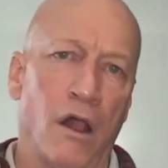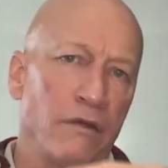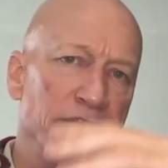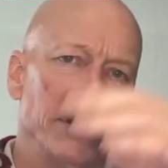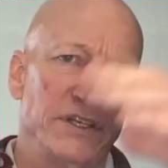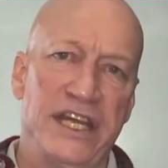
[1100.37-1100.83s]

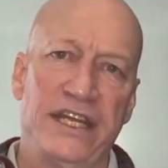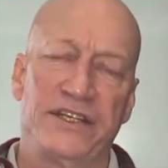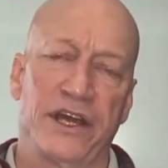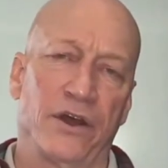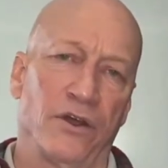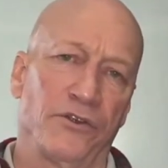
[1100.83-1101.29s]
all of the
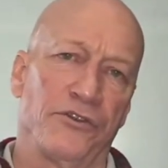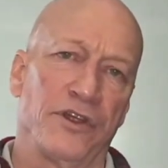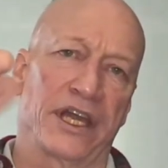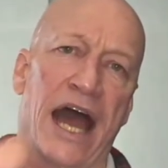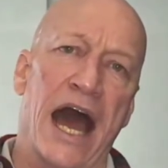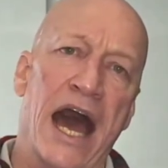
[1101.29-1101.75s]

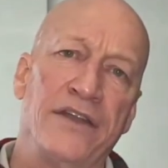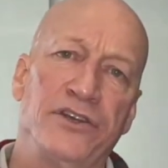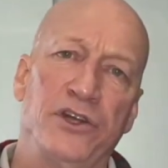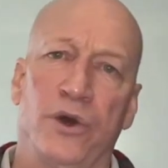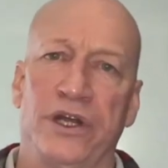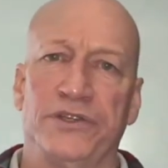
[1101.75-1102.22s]
details, the
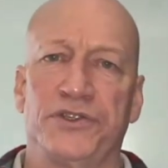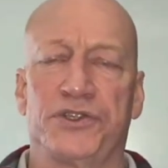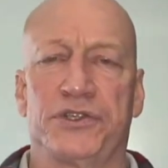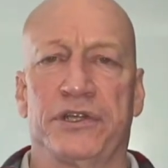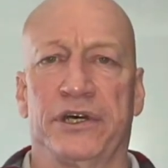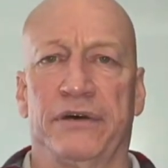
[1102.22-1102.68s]

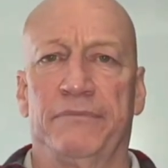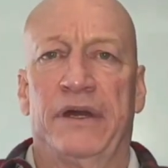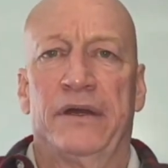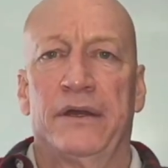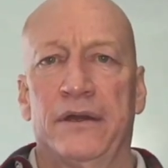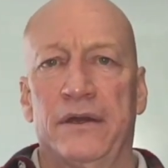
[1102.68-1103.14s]
conduits, the